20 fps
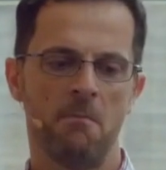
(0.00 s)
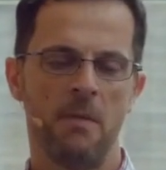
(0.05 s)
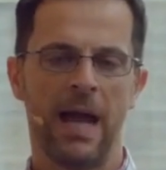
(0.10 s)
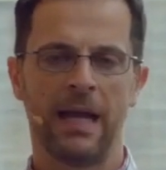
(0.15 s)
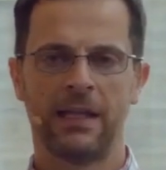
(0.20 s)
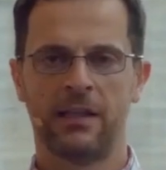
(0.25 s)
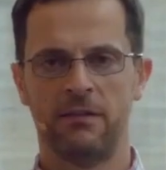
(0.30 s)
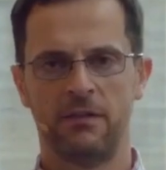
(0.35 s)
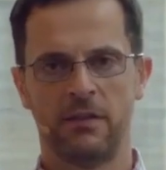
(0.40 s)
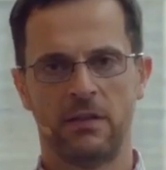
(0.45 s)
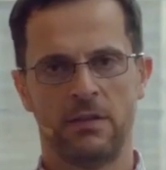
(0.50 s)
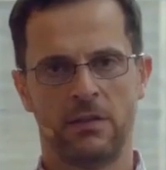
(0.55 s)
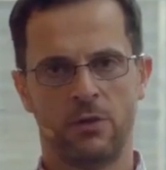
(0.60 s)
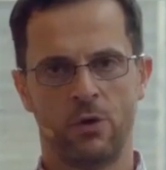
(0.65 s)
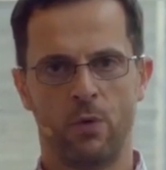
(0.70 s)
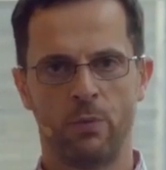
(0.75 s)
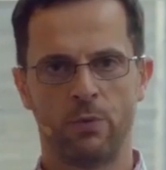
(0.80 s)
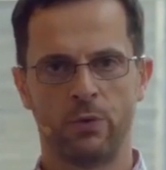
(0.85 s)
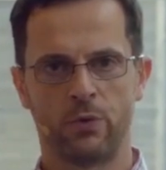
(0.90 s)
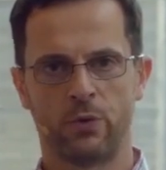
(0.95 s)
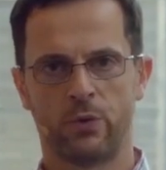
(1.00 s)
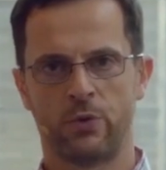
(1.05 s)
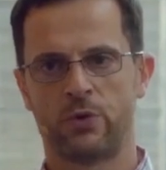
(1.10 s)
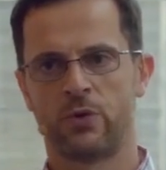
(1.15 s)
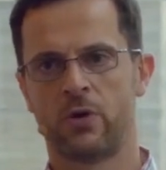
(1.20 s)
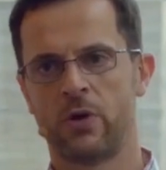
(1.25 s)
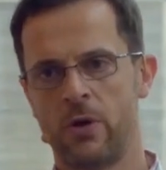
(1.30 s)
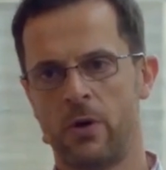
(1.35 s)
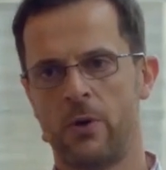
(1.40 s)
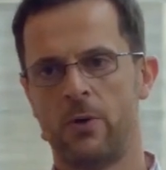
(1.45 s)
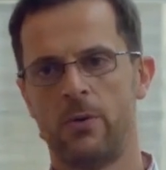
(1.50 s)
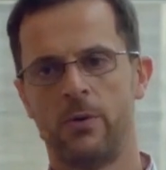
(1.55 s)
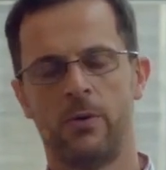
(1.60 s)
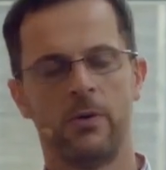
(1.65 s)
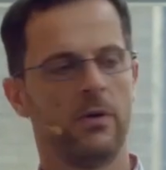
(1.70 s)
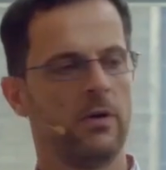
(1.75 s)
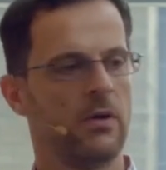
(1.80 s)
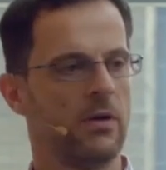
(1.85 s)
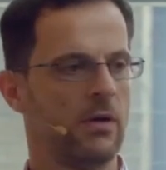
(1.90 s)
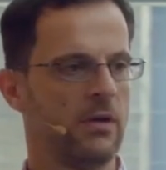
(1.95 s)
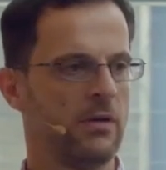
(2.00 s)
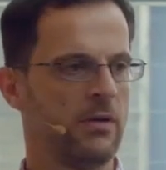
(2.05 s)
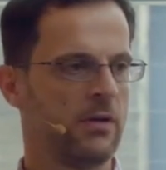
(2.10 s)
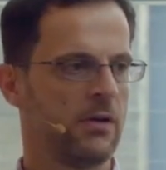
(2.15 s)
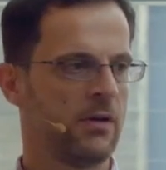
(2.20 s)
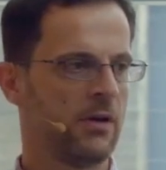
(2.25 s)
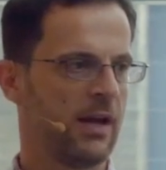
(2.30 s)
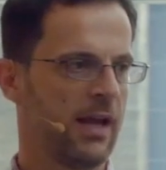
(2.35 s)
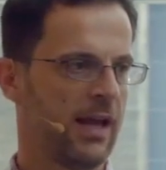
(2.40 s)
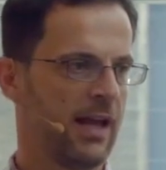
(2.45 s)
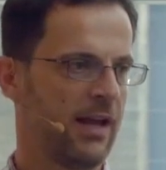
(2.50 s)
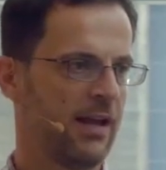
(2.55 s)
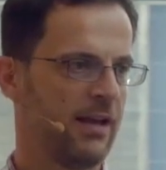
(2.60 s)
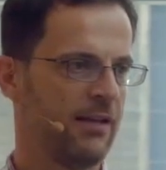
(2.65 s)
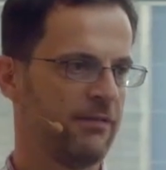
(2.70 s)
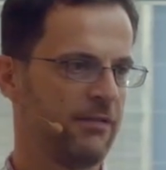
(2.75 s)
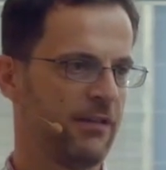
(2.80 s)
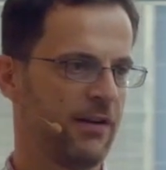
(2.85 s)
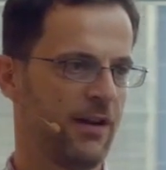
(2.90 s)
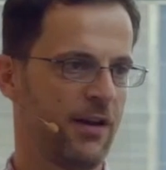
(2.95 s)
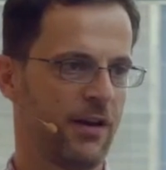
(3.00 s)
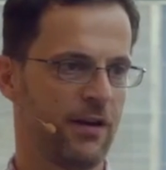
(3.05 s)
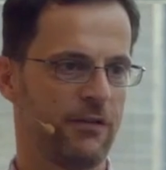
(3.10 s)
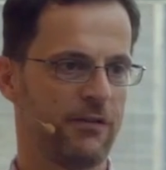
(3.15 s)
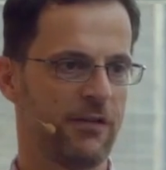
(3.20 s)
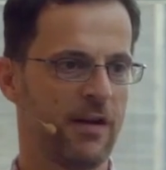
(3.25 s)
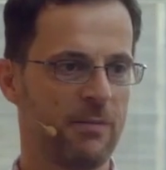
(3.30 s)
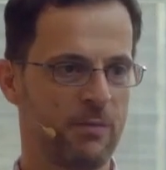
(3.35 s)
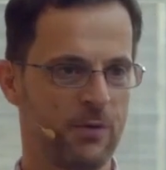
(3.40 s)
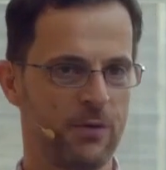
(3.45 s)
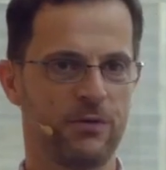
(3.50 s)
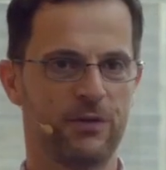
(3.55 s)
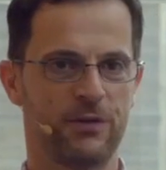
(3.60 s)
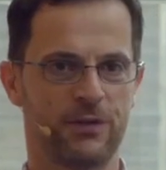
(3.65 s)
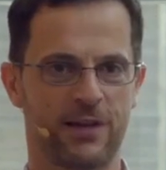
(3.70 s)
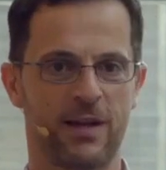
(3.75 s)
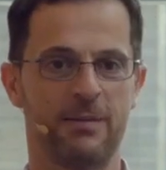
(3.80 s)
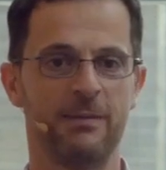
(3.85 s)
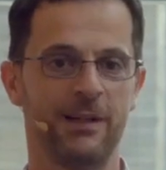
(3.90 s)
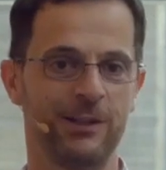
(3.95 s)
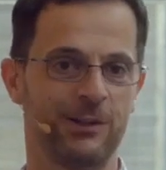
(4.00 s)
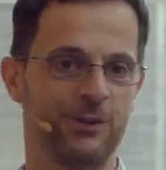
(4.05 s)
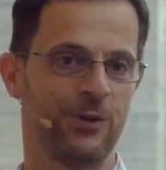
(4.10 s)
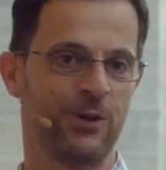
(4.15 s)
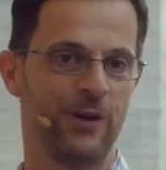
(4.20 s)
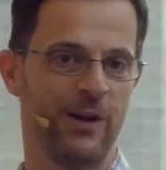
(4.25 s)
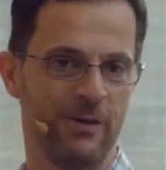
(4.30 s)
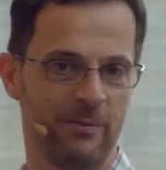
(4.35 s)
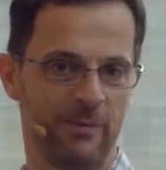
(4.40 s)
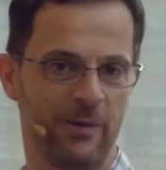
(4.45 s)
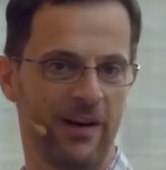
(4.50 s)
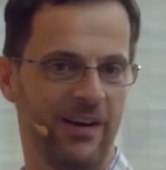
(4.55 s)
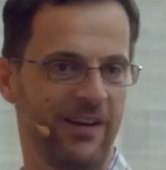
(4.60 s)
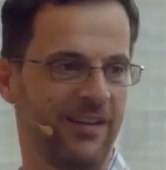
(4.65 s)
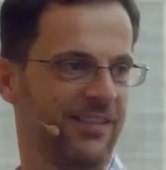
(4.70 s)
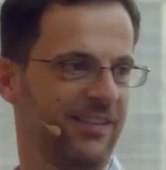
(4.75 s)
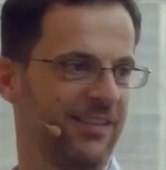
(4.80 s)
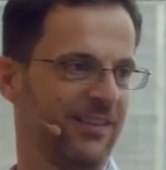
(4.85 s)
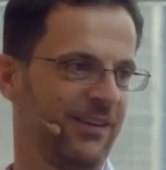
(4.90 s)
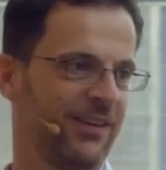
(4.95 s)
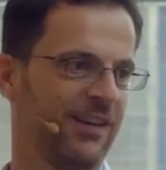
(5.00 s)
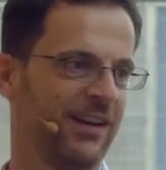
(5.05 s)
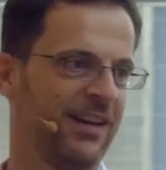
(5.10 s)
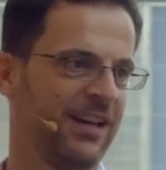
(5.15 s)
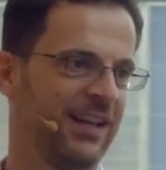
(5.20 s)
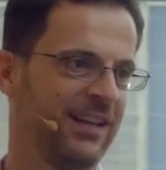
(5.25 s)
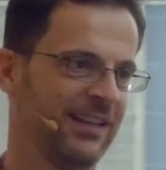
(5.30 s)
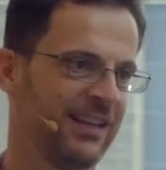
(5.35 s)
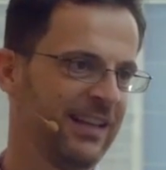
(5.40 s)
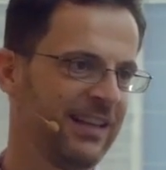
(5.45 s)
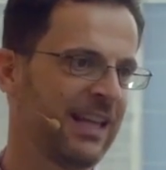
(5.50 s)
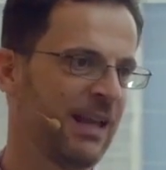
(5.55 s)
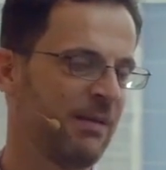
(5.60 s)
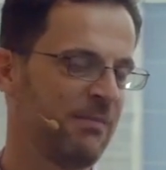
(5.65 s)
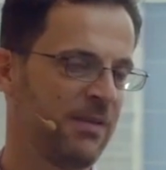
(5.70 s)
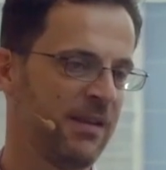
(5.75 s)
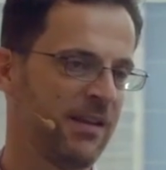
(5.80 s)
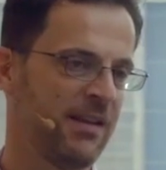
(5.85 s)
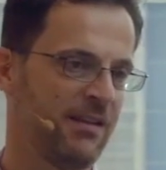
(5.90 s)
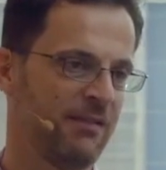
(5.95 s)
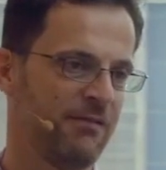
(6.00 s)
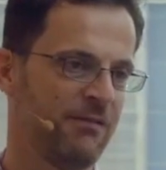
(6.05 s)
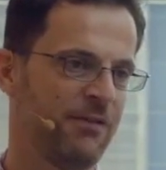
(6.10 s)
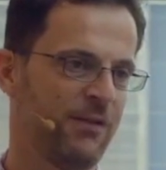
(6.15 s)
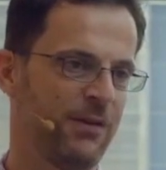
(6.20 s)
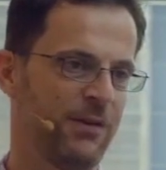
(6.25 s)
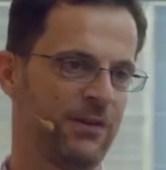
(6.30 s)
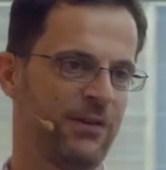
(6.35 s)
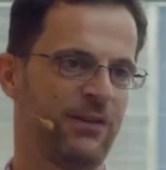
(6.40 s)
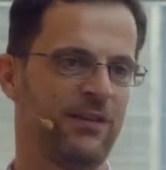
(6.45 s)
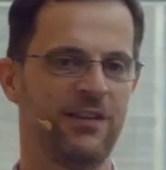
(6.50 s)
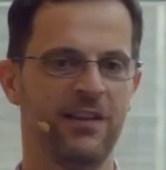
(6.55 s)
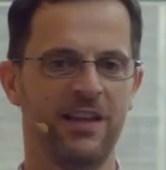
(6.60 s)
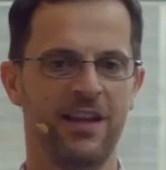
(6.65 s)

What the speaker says: activities in open source grow, you're going to have a lot of approvals coming to your inbox, okay? And it can be first,